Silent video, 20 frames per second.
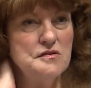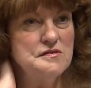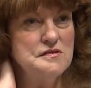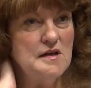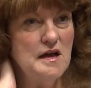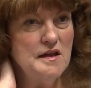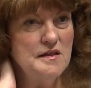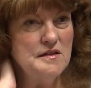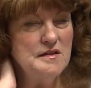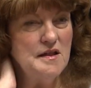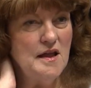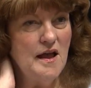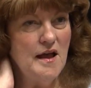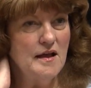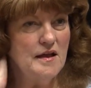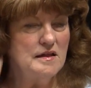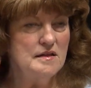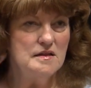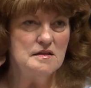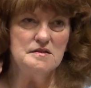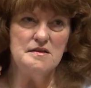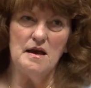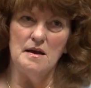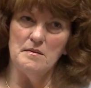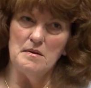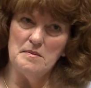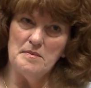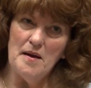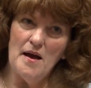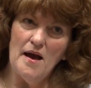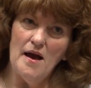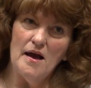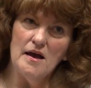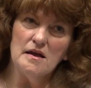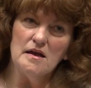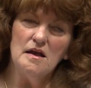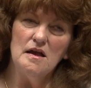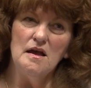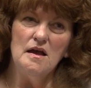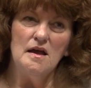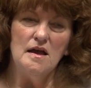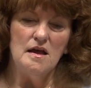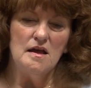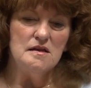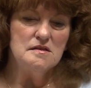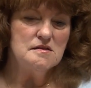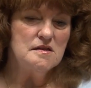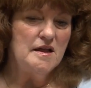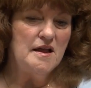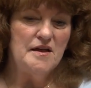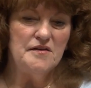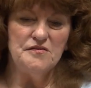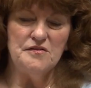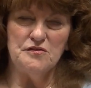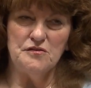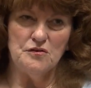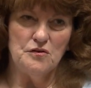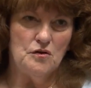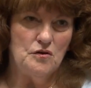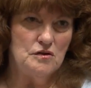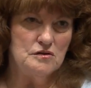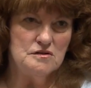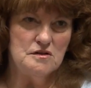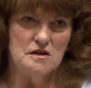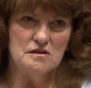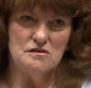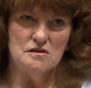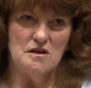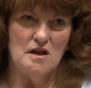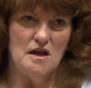side of the neck and then down my back. I said, I have to call Dr.